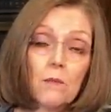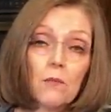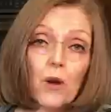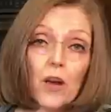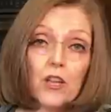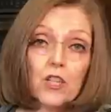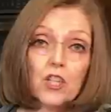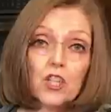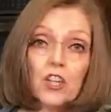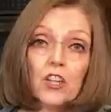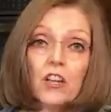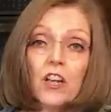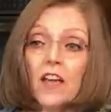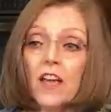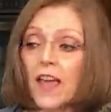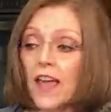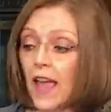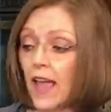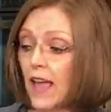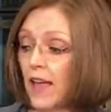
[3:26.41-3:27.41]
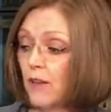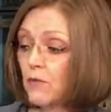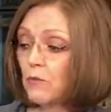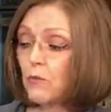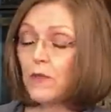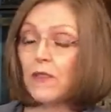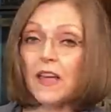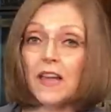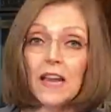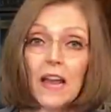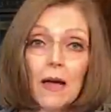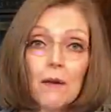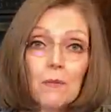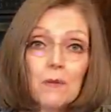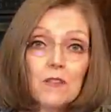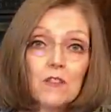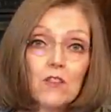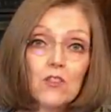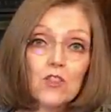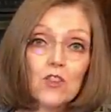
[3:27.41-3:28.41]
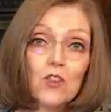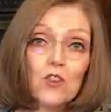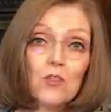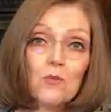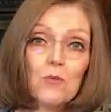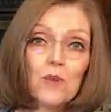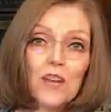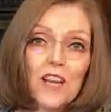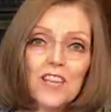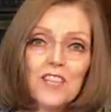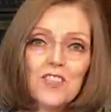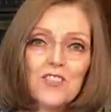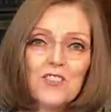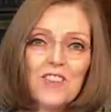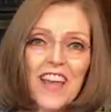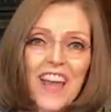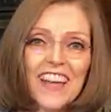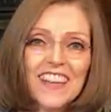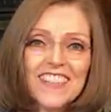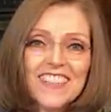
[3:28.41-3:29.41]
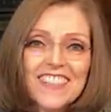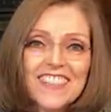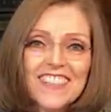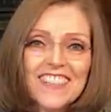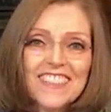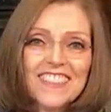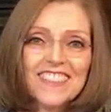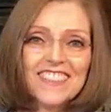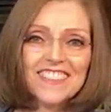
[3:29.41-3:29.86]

pressure. And when that happens, I'll show you what I do next.